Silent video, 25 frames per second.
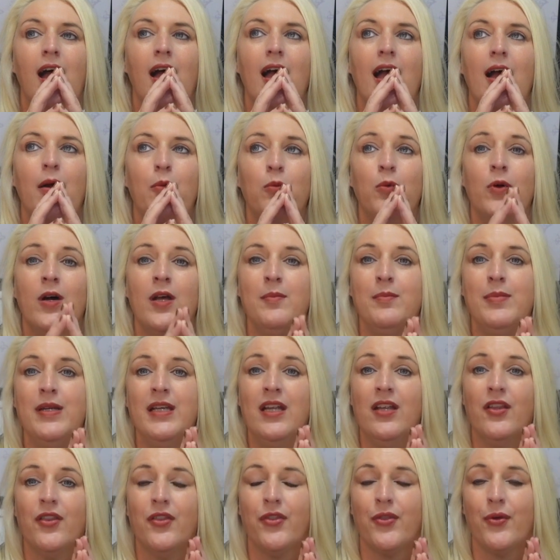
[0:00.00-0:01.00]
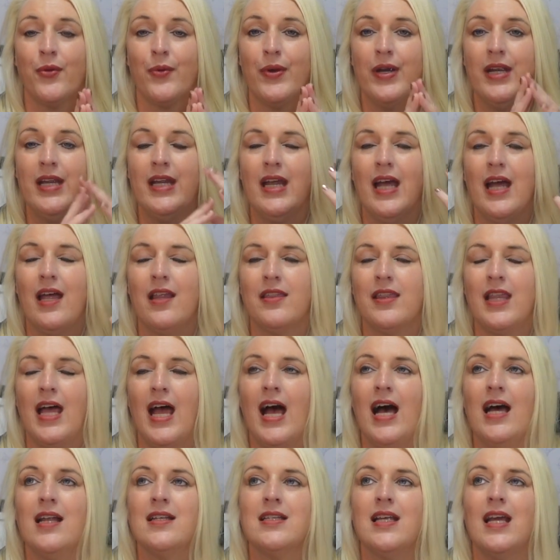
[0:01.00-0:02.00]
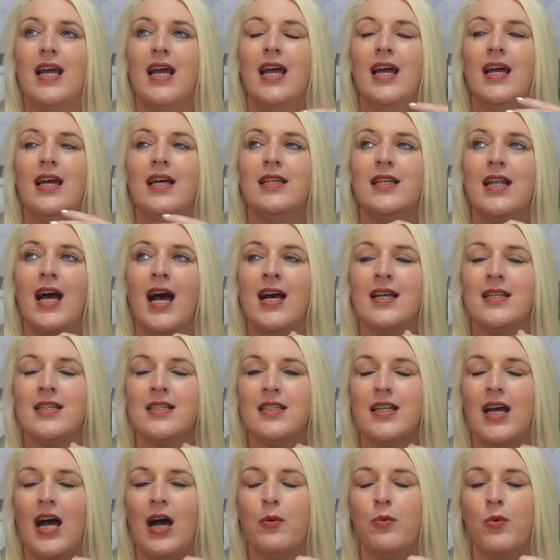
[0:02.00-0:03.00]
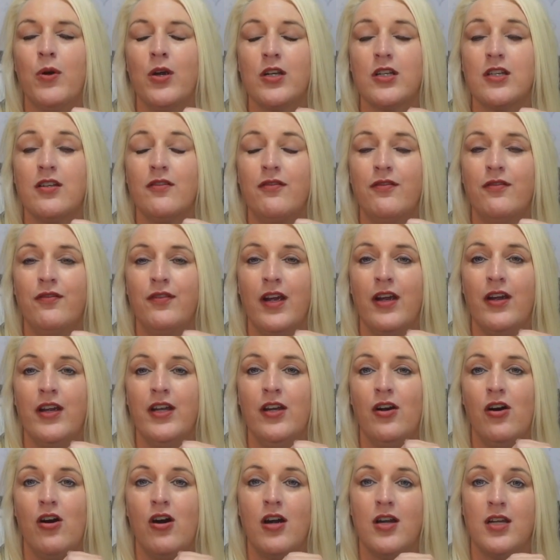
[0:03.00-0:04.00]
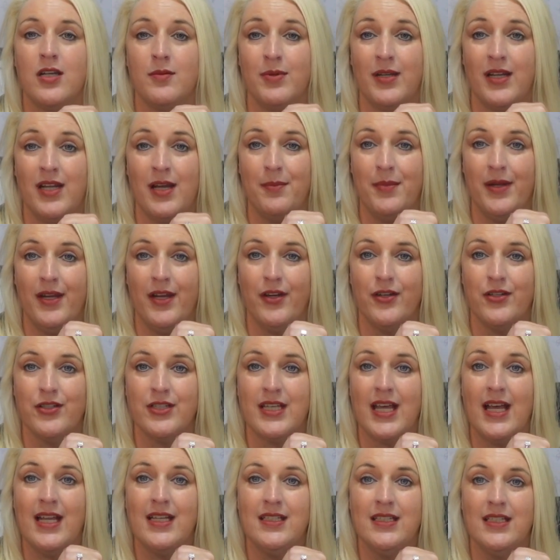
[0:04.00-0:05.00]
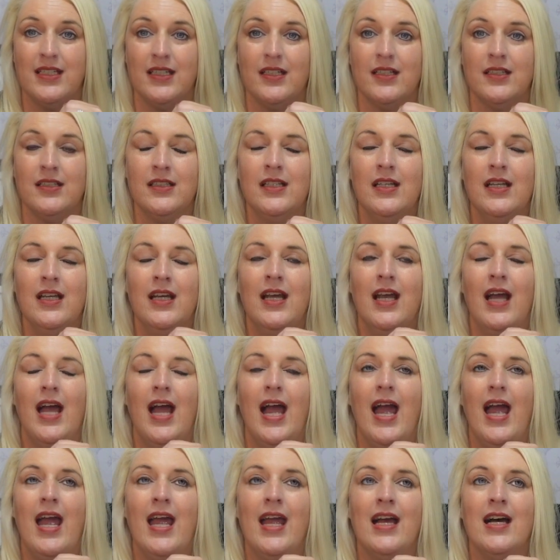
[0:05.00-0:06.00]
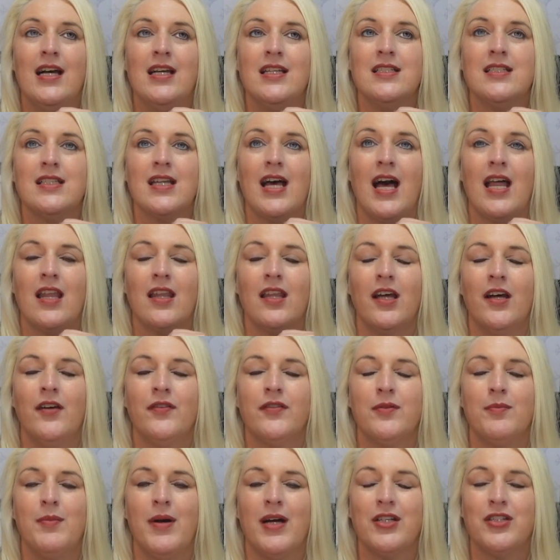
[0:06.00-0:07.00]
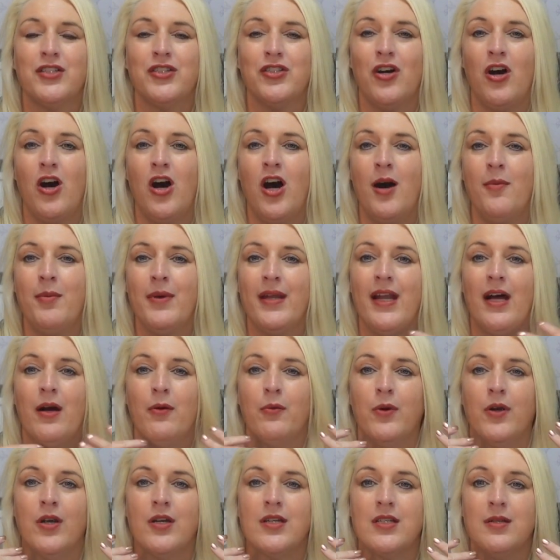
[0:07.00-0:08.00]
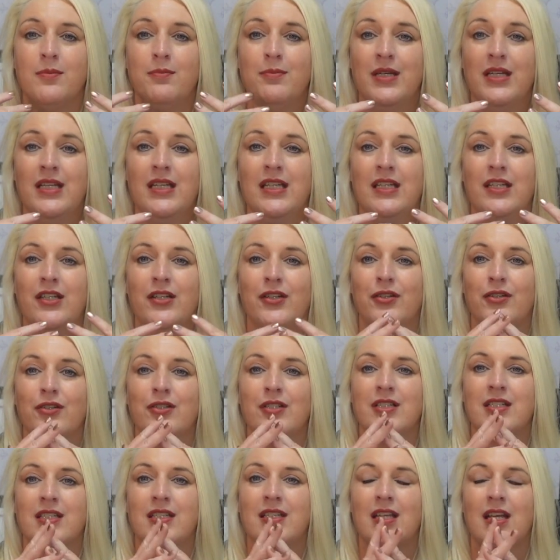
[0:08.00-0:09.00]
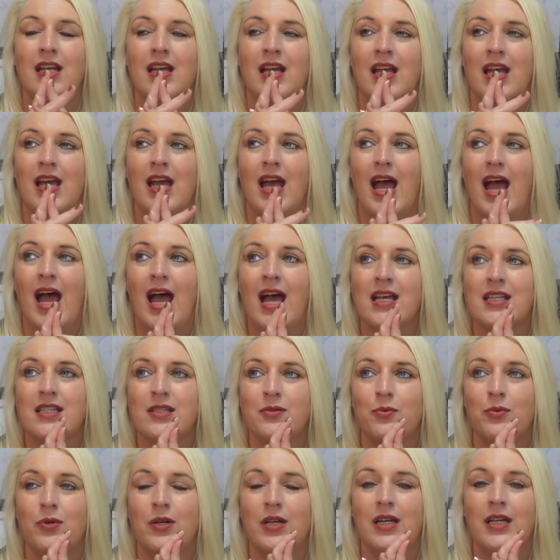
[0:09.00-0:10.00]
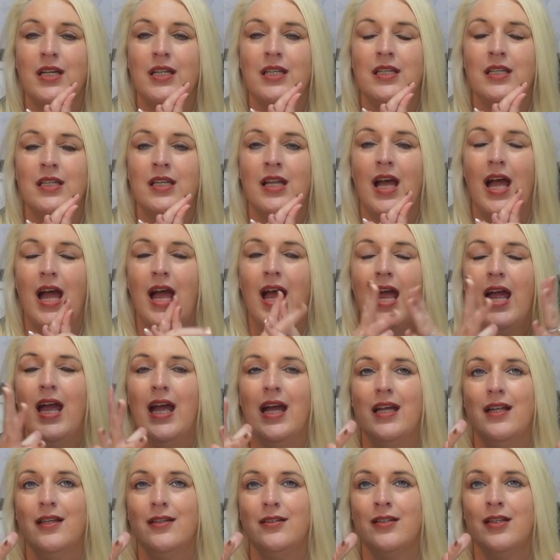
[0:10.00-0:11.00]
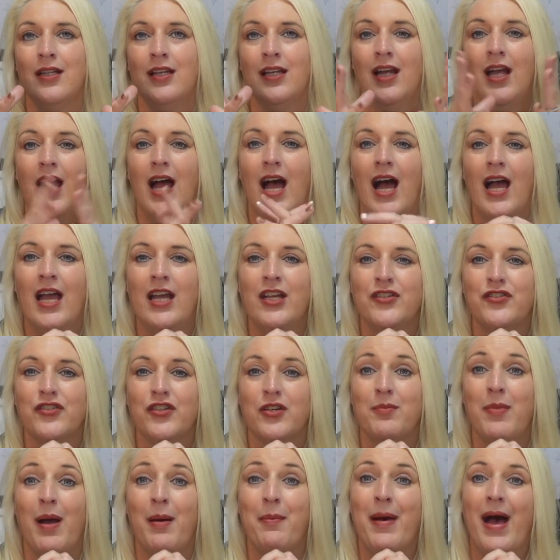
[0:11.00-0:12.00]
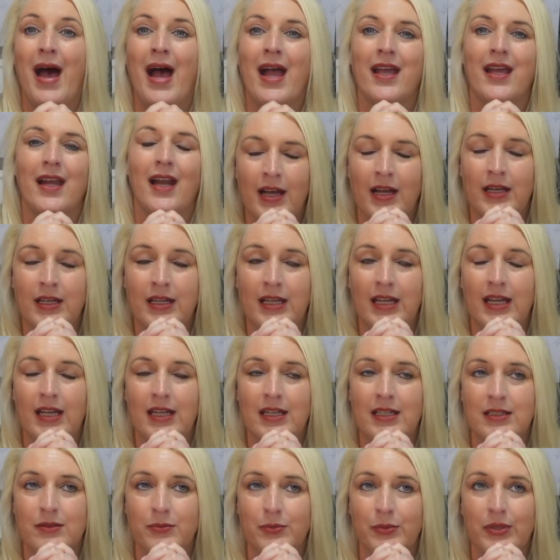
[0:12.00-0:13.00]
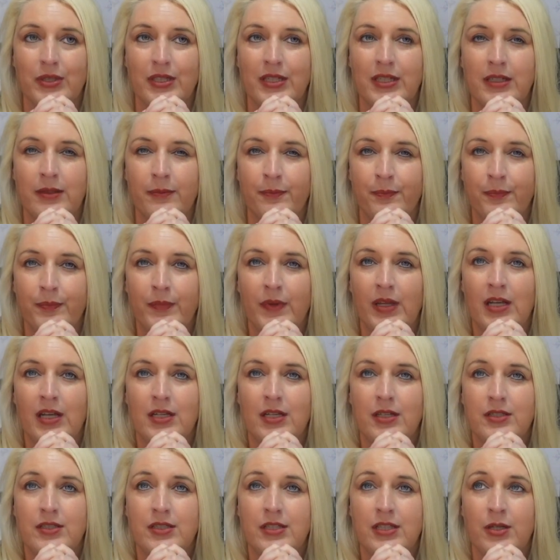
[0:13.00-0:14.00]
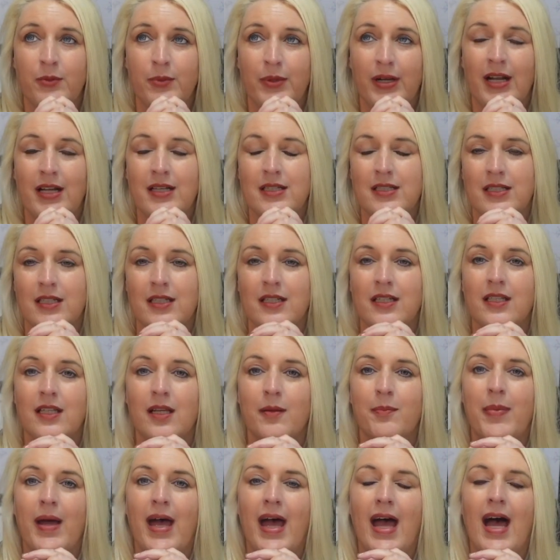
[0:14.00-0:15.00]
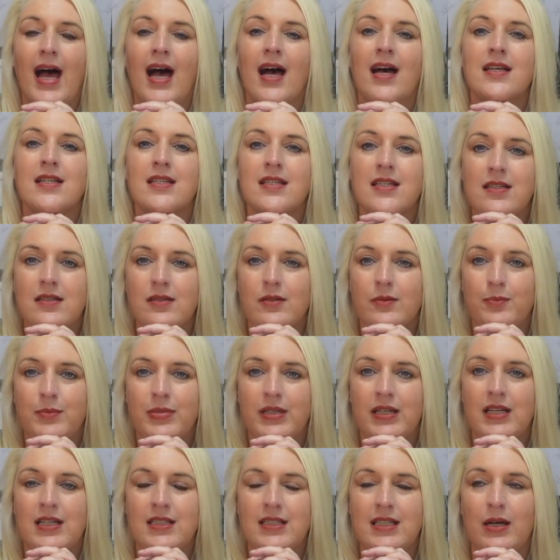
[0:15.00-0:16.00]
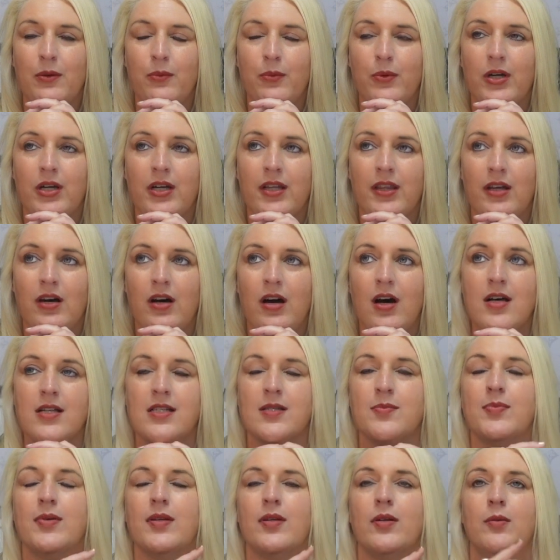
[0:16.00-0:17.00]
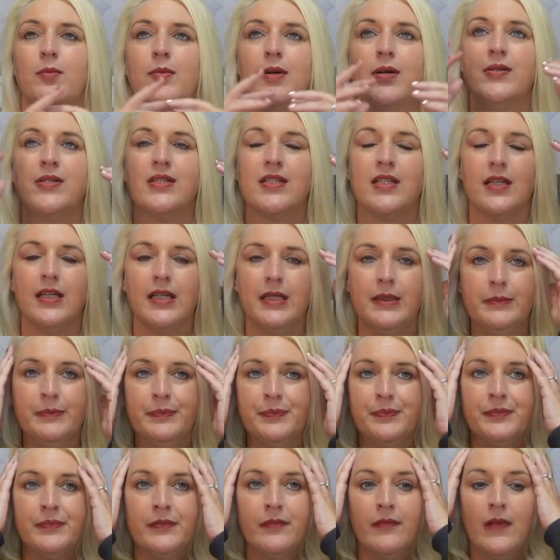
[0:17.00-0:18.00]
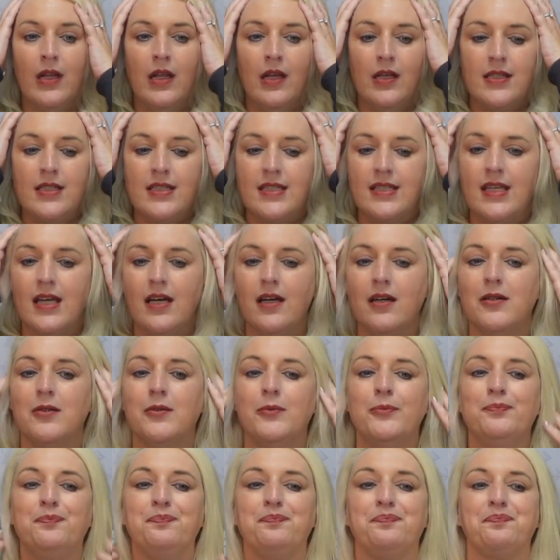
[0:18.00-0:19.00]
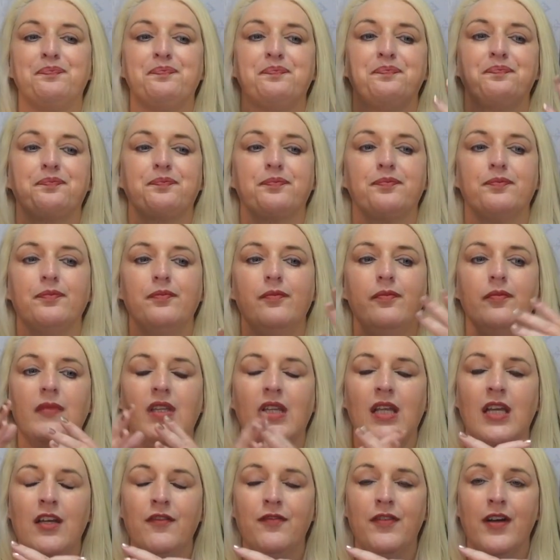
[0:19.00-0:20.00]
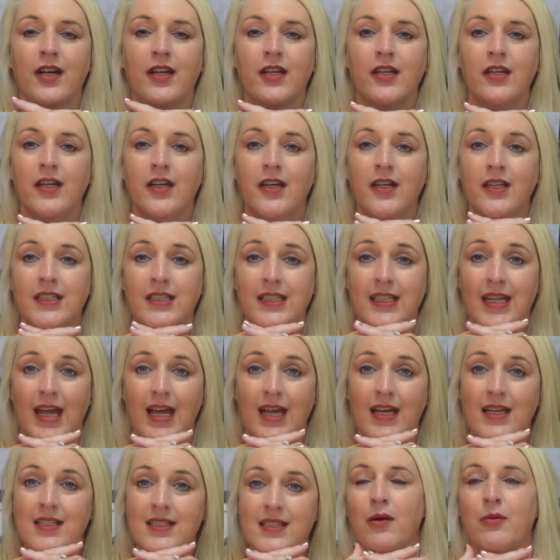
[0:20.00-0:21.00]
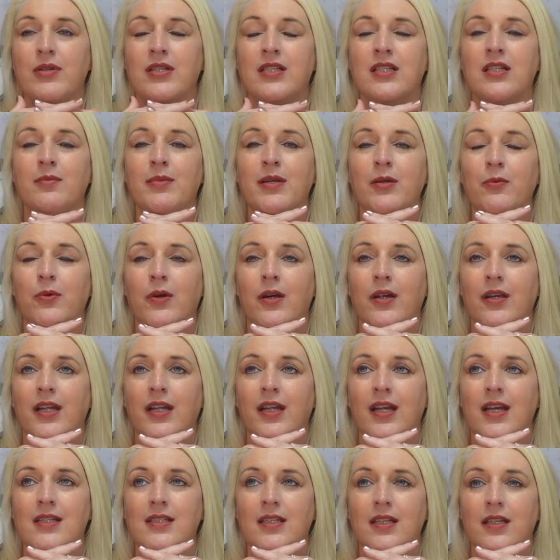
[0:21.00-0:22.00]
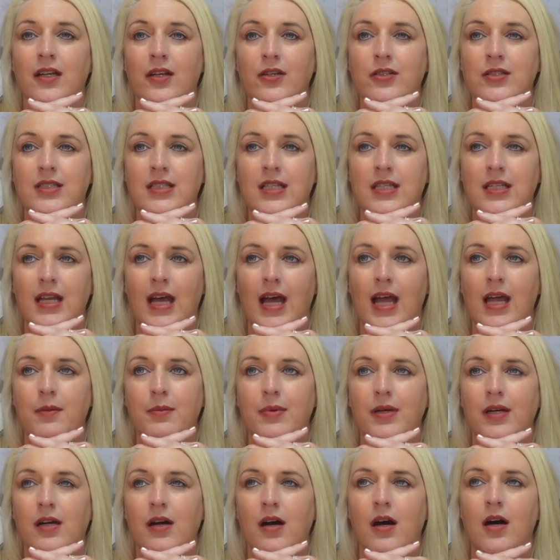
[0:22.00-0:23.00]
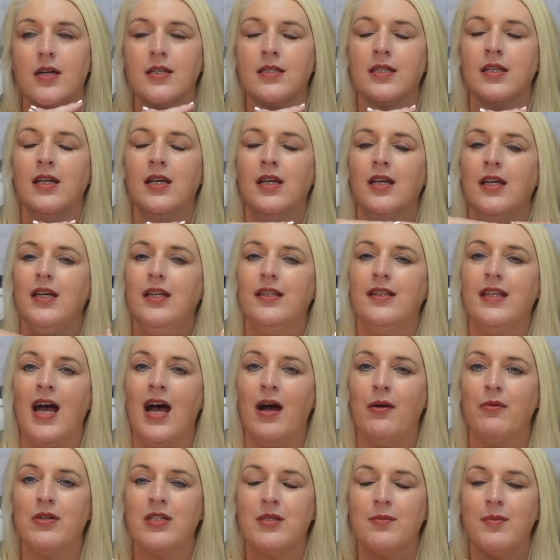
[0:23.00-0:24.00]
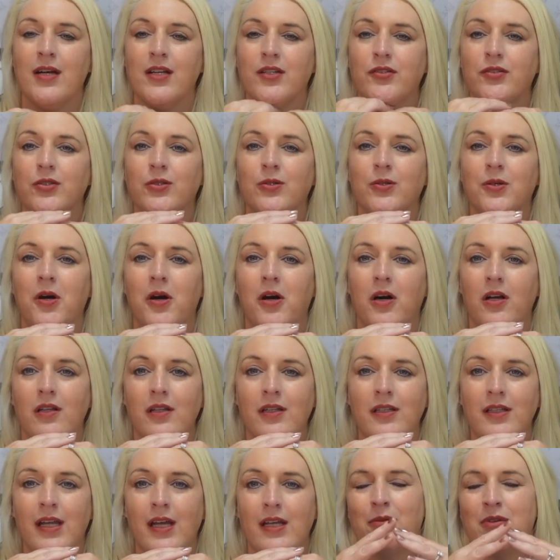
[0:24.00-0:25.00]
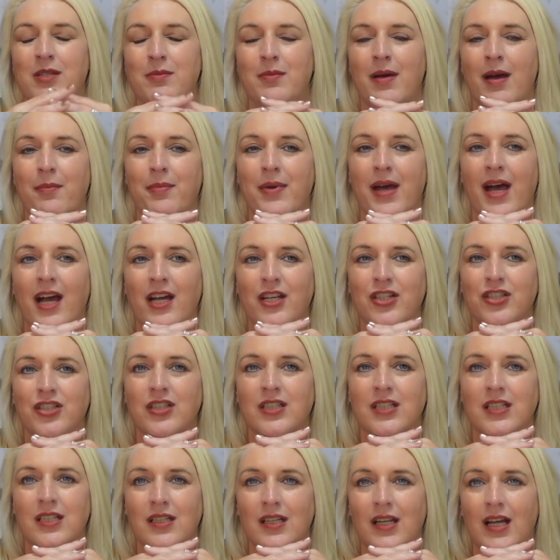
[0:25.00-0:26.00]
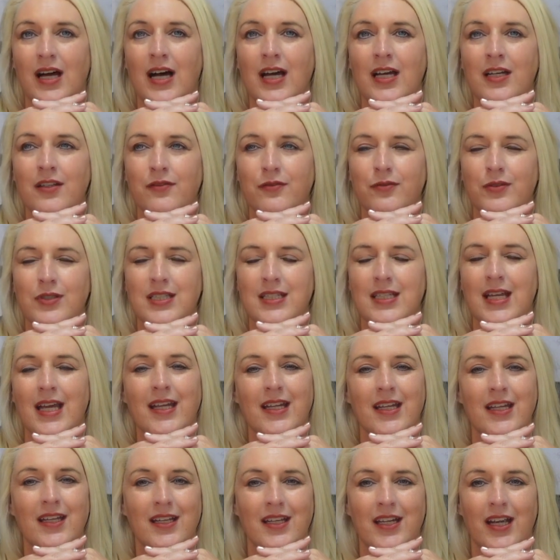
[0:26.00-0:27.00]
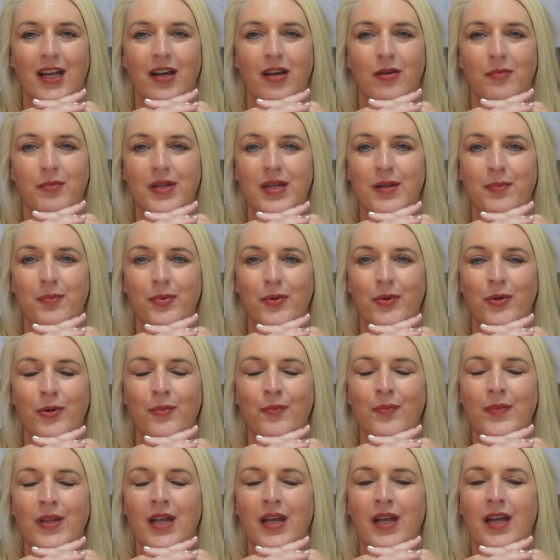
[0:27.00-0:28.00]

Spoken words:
One being 3 at that. And I worked very hard to become a nurse. I did. And I loved my job, and I worked many years as one, and I injured my back, and I can't really do what I did in the past because I worked the hospital mostly. So if I could, yes, I would still be working as a nurse today, because that was my true calling. That was my passion in life, was taking care of people.